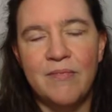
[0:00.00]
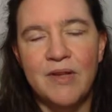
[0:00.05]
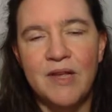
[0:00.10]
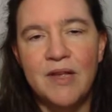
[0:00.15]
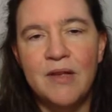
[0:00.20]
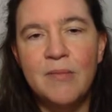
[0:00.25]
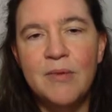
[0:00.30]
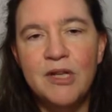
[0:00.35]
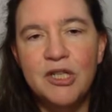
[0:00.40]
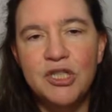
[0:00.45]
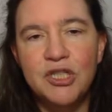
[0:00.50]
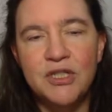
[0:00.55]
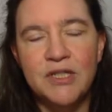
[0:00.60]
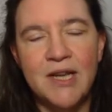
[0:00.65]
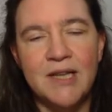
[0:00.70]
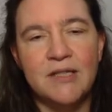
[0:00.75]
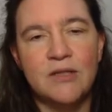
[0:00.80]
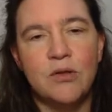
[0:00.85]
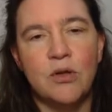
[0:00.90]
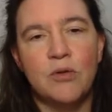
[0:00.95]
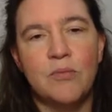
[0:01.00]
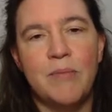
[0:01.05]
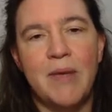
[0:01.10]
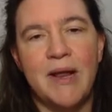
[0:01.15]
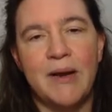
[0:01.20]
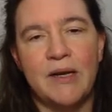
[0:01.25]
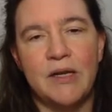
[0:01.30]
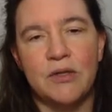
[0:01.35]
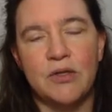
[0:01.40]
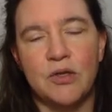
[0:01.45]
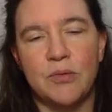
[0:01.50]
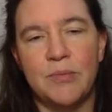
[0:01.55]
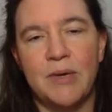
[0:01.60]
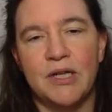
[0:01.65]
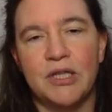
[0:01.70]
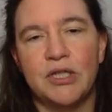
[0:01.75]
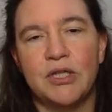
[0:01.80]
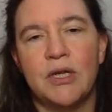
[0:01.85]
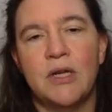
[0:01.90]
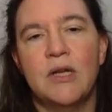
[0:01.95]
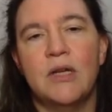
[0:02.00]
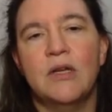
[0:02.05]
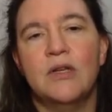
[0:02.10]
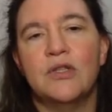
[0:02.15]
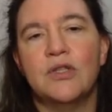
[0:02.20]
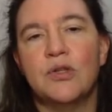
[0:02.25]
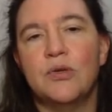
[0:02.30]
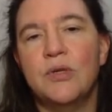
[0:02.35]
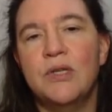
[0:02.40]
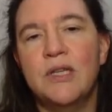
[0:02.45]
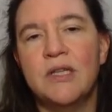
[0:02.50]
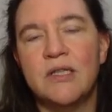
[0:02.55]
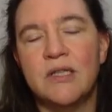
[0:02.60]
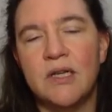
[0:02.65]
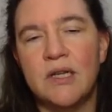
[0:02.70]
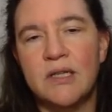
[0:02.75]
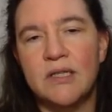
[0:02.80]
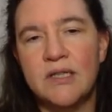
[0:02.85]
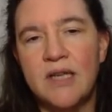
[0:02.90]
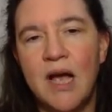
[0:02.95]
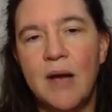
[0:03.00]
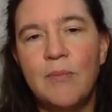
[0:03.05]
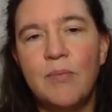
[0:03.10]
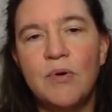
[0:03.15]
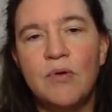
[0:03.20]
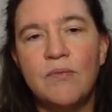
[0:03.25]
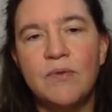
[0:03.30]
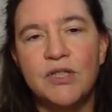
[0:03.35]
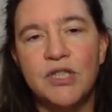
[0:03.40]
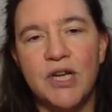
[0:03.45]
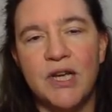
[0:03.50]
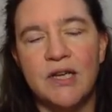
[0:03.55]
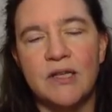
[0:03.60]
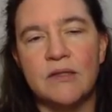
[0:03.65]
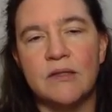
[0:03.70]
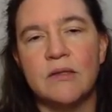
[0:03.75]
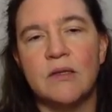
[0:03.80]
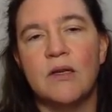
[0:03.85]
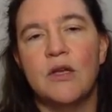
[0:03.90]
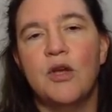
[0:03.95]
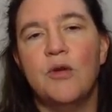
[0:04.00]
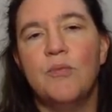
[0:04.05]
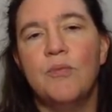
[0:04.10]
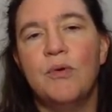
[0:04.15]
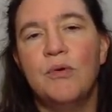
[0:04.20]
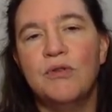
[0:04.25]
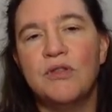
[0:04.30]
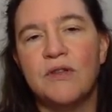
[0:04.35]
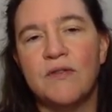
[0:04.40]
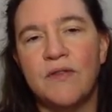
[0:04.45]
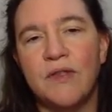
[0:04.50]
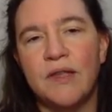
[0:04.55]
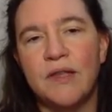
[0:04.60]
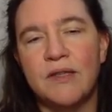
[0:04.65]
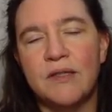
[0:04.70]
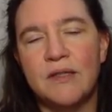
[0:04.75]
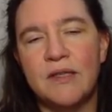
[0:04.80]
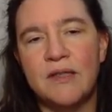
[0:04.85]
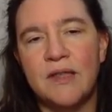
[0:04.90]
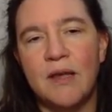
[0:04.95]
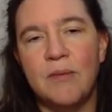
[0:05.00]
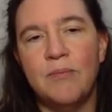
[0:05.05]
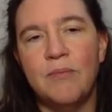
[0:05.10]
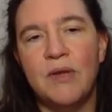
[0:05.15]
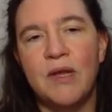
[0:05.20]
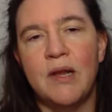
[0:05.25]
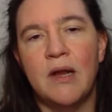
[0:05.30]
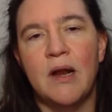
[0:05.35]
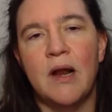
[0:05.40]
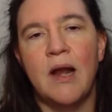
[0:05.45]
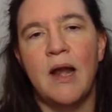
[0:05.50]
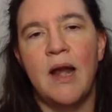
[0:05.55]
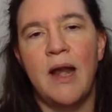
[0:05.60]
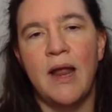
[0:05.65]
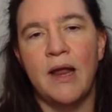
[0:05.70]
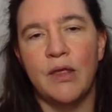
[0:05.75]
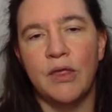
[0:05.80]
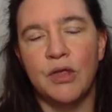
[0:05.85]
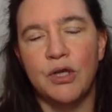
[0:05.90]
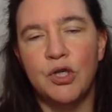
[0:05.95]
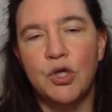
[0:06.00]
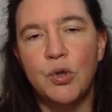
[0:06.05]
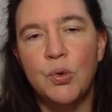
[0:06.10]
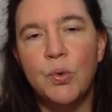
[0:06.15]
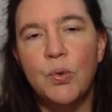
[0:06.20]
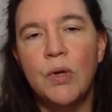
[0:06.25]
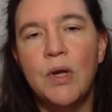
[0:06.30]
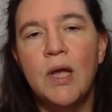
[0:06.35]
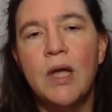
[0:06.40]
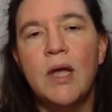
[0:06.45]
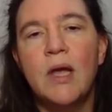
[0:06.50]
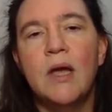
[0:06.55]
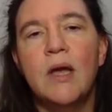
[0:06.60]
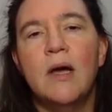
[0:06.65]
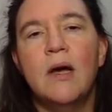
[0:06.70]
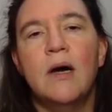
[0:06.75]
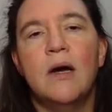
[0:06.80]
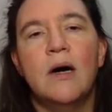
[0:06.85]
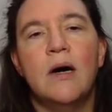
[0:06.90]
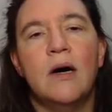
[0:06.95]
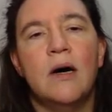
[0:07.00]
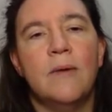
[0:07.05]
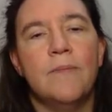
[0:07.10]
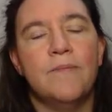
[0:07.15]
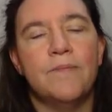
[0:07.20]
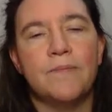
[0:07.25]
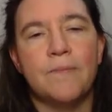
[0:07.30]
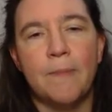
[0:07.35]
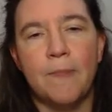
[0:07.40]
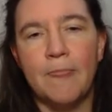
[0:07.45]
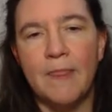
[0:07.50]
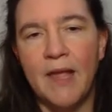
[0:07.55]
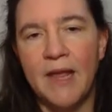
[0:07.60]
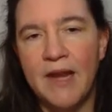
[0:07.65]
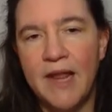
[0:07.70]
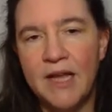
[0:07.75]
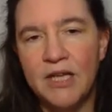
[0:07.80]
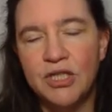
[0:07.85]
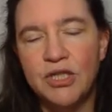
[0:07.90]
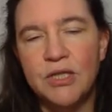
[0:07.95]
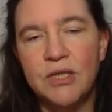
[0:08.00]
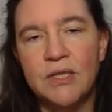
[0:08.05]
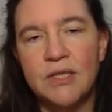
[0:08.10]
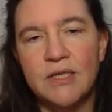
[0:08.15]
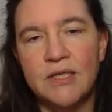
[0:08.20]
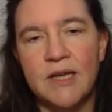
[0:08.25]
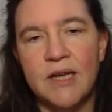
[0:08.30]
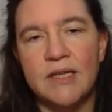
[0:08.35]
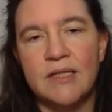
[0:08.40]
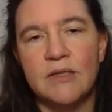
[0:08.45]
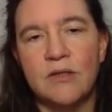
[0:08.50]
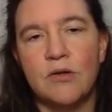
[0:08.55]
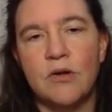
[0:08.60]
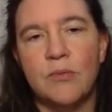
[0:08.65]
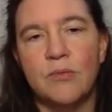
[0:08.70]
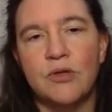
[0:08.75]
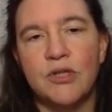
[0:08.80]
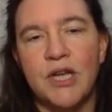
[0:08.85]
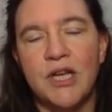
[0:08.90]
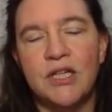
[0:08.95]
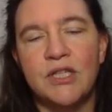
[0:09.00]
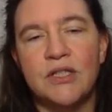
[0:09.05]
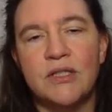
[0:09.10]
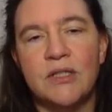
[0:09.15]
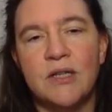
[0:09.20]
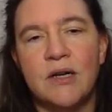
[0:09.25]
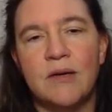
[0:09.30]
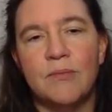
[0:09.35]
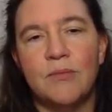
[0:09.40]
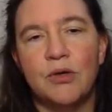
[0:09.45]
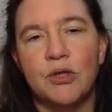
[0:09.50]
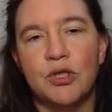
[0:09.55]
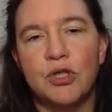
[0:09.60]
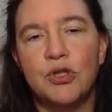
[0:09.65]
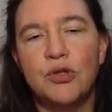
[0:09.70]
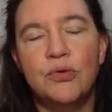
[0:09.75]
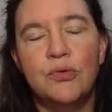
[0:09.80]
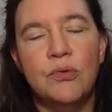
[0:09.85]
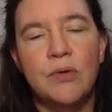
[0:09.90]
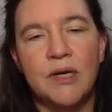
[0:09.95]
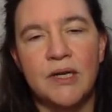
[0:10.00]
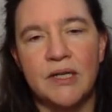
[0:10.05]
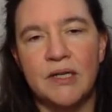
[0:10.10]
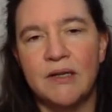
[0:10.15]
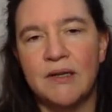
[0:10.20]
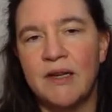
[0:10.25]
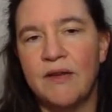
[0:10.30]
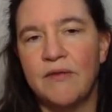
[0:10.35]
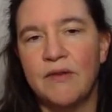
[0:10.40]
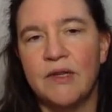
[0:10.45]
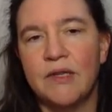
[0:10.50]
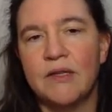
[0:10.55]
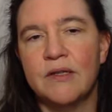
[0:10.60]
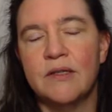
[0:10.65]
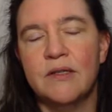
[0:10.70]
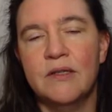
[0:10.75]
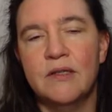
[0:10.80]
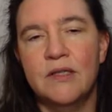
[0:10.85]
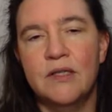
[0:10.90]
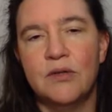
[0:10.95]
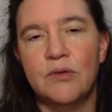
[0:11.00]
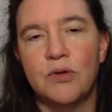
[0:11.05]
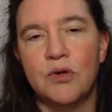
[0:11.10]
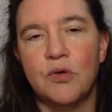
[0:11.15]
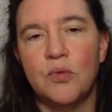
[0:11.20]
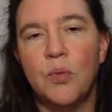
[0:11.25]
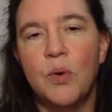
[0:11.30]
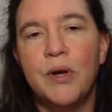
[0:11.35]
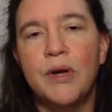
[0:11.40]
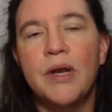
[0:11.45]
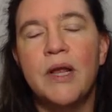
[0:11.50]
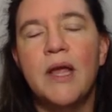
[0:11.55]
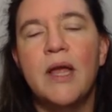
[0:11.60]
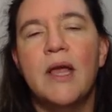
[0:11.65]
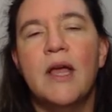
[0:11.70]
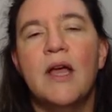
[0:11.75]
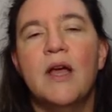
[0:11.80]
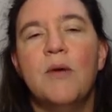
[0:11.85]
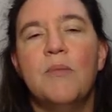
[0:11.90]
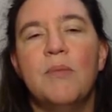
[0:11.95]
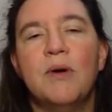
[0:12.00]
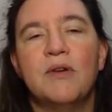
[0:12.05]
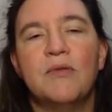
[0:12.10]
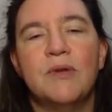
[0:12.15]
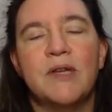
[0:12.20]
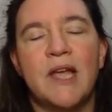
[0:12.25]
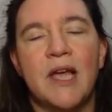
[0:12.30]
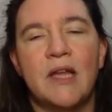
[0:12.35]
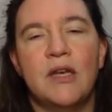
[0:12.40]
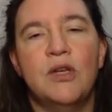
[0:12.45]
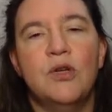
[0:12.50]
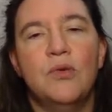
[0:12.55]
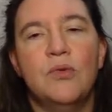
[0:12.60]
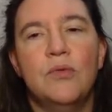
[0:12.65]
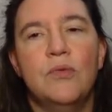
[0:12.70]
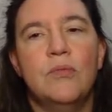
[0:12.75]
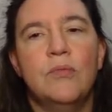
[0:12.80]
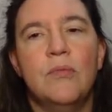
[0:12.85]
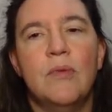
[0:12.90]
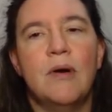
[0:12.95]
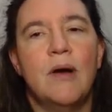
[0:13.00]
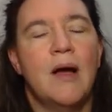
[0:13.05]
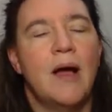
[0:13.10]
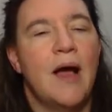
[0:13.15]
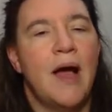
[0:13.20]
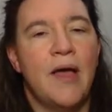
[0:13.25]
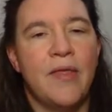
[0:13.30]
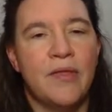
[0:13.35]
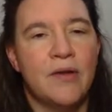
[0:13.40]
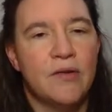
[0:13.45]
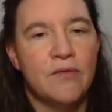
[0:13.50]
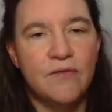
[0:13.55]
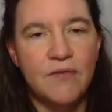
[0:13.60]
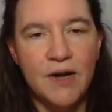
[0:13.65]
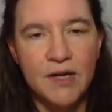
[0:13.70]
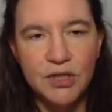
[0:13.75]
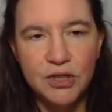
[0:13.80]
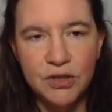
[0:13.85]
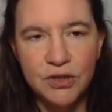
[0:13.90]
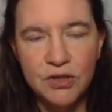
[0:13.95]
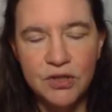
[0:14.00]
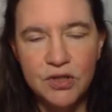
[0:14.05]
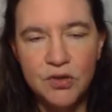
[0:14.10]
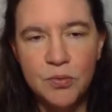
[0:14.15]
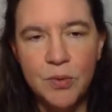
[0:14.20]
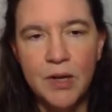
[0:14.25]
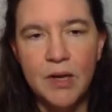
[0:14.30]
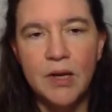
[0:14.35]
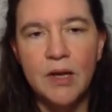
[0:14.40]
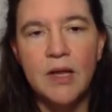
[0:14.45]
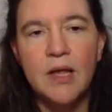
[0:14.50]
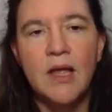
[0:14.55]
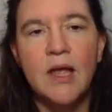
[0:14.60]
image does not matter so much. So here's an example which has both of them being length 2. And actually in this case the computations are mod 2 and giving 0 and 1. But we can do other functions as well.